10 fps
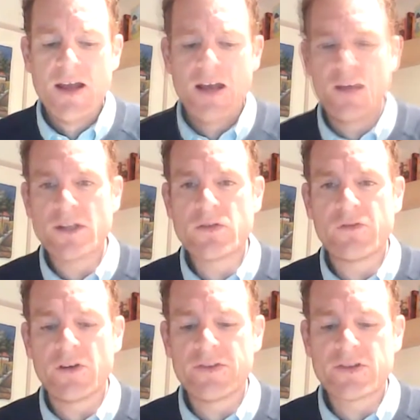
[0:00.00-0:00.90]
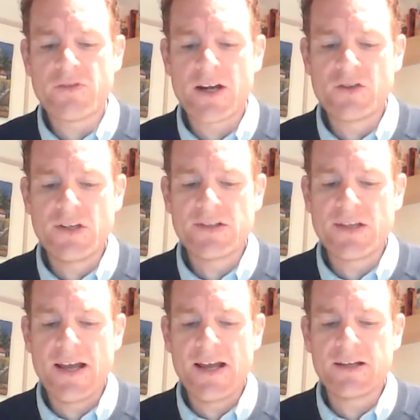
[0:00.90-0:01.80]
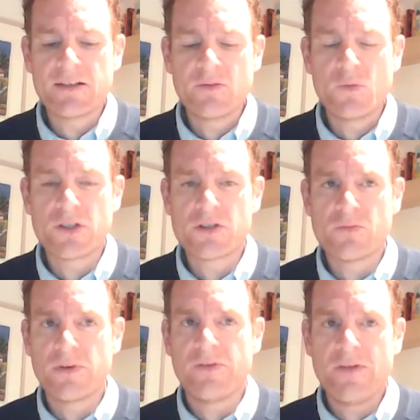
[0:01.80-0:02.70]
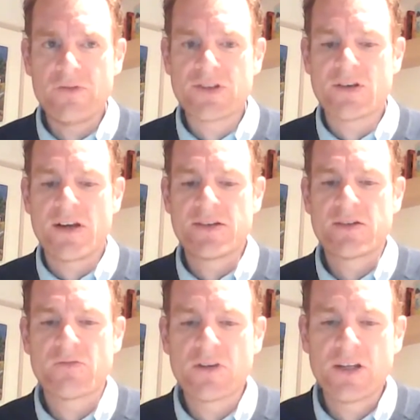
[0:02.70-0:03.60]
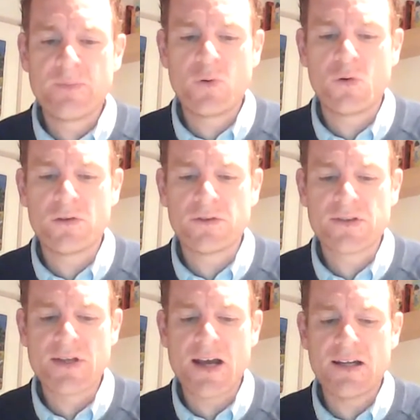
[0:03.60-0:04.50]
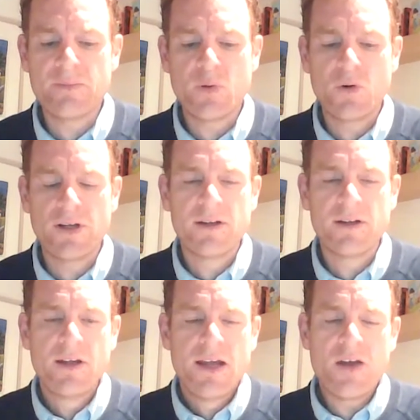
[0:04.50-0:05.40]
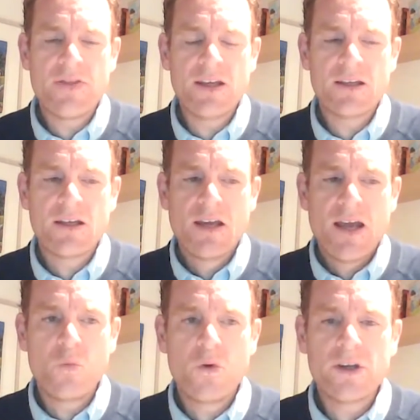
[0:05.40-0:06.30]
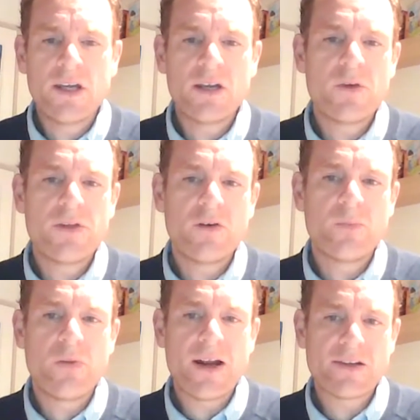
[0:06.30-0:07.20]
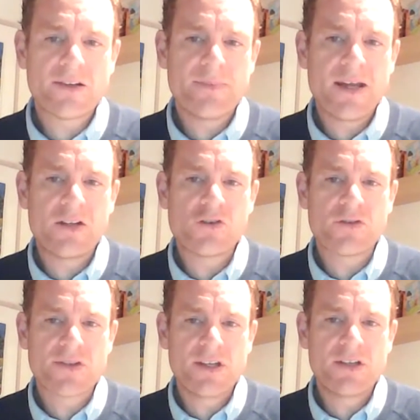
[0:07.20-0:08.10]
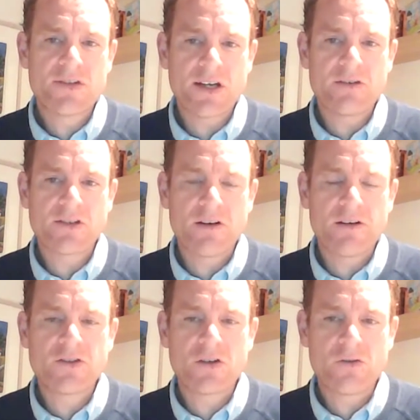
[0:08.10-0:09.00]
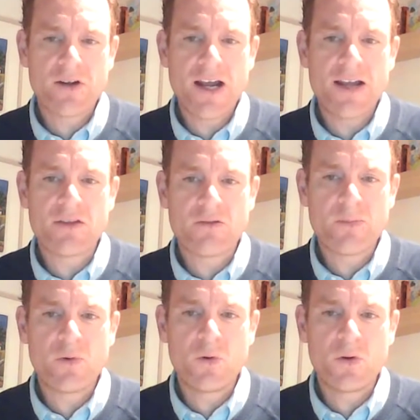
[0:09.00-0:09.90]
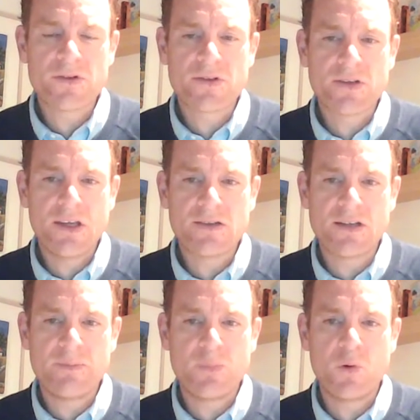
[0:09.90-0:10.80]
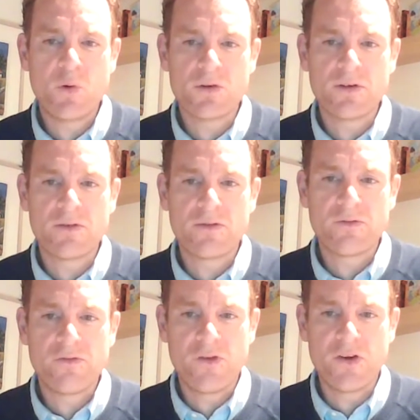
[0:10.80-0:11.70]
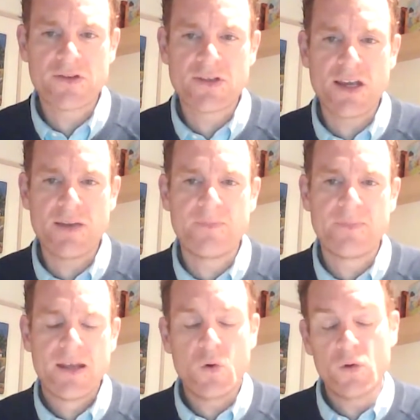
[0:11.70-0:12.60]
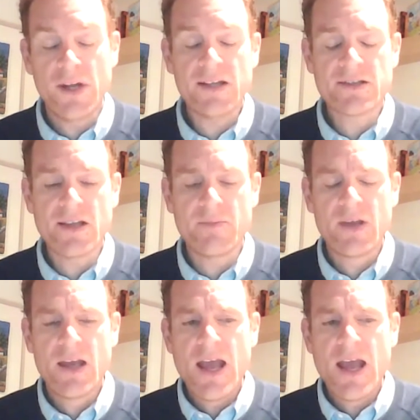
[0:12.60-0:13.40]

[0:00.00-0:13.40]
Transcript: Once you've got the strategy set out, which we've emphasised is a really important starting point, I think working with your practice manager or senior secretary to create the reports is an important first step or next step.